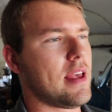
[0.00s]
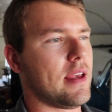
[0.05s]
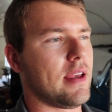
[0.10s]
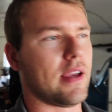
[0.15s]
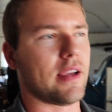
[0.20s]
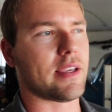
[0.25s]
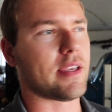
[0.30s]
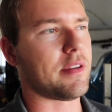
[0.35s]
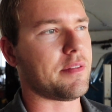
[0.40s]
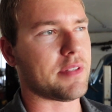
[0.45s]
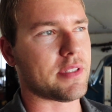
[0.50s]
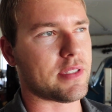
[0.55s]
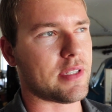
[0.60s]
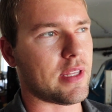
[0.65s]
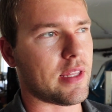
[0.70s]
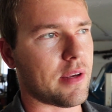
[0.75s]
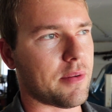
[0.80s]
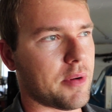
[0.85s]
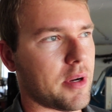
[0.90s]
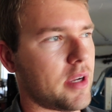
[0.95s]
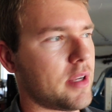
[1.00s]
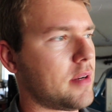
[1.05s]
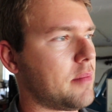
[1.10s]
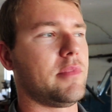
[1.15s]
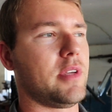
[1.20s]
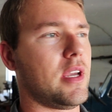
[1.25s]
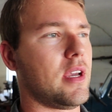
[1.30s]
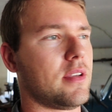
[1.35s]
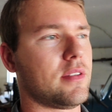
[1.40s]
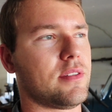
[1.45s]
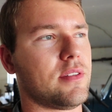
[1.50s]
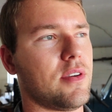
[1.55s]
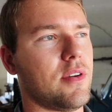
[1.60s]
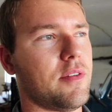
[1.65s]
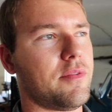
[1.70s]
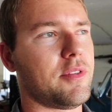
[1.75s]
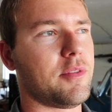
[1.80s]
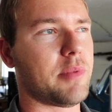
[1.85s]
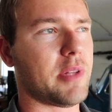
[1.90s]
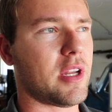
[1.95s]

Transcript: I can't even say that right. But yeah, so if you